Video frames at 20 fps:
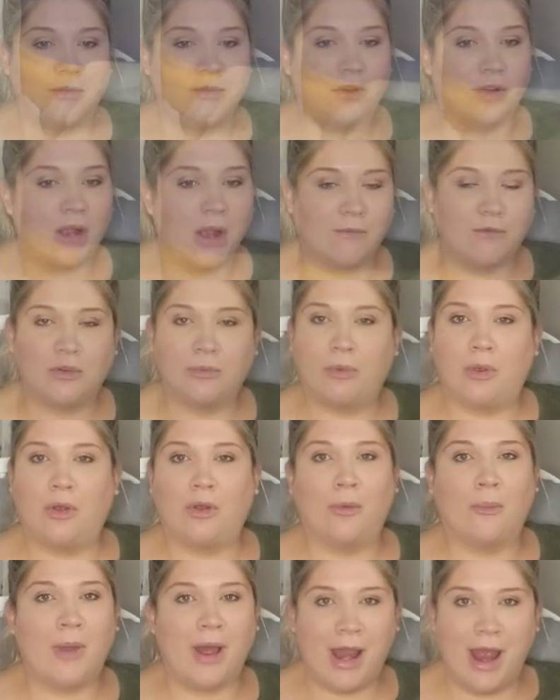you're comfortable
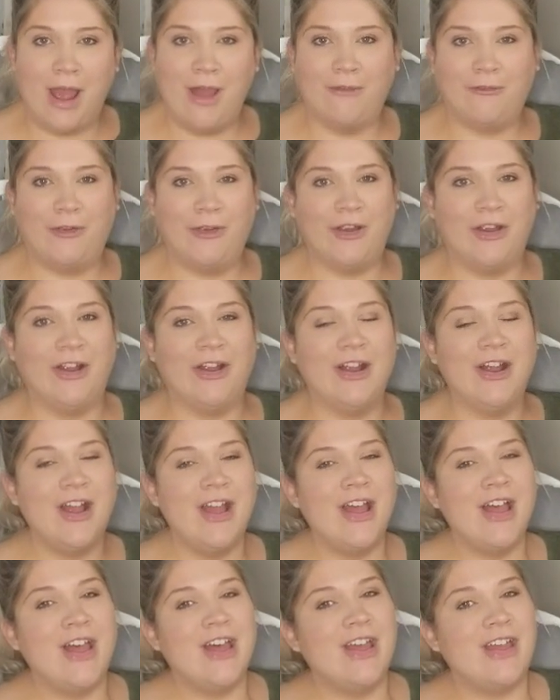or whatever.
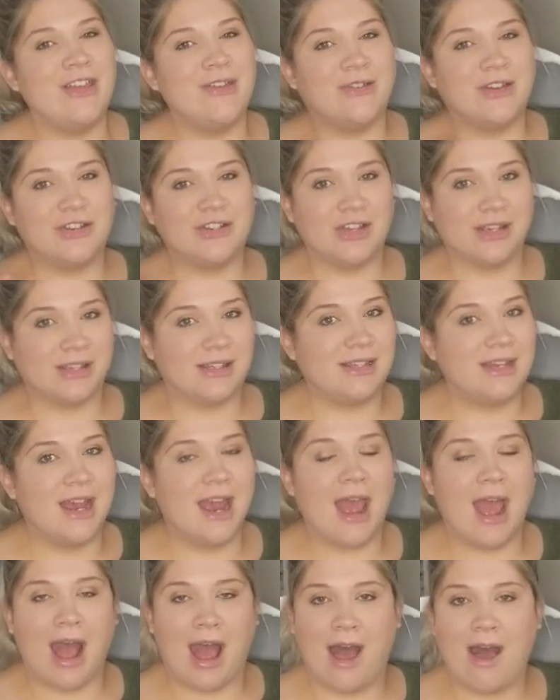You can just
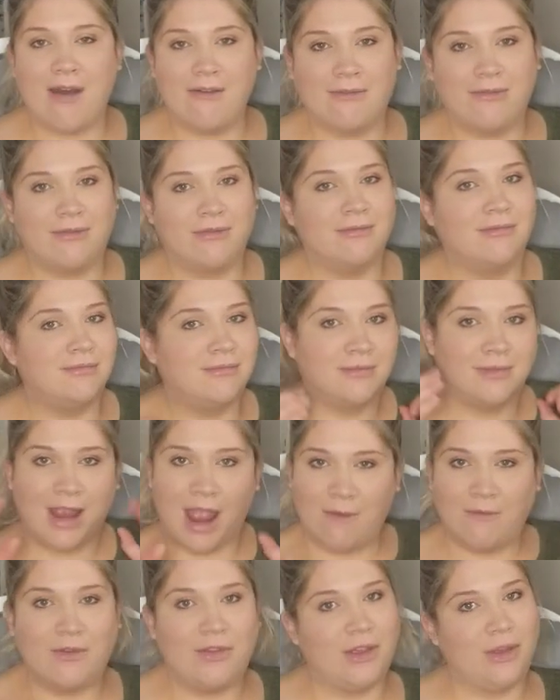have
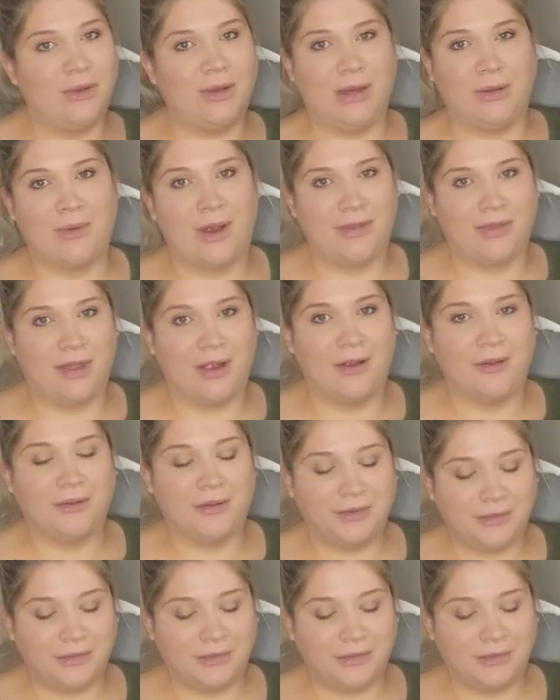everything you need right there.